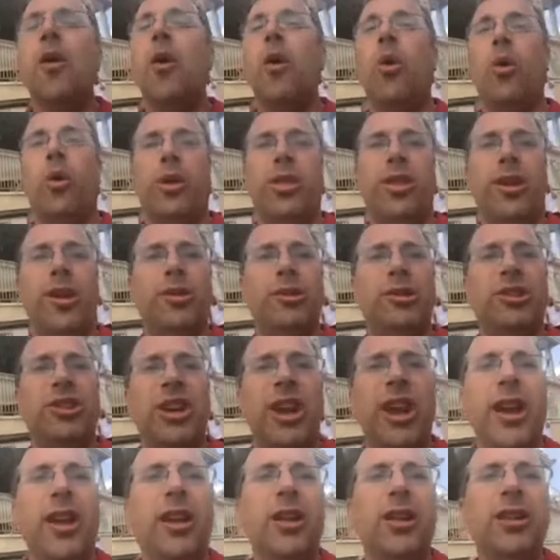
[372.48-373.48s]
or they're
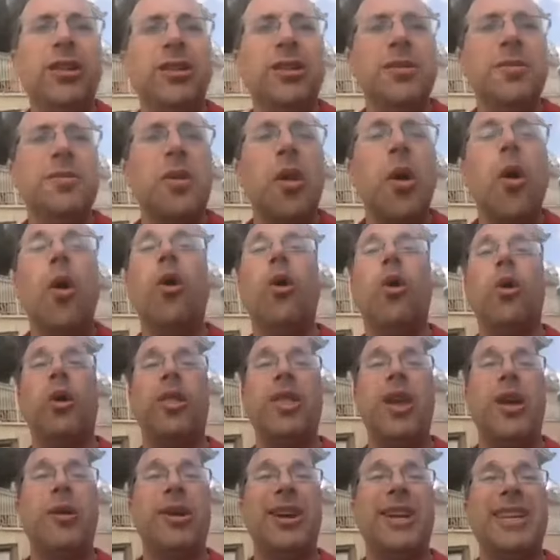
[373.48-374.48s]
jailed, or
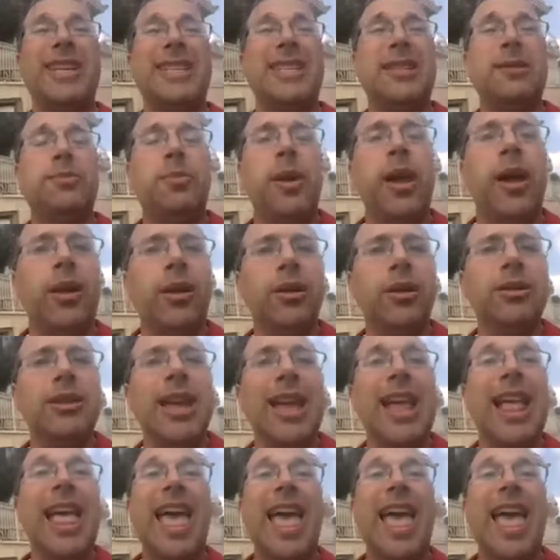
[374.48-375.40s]
they're expelled,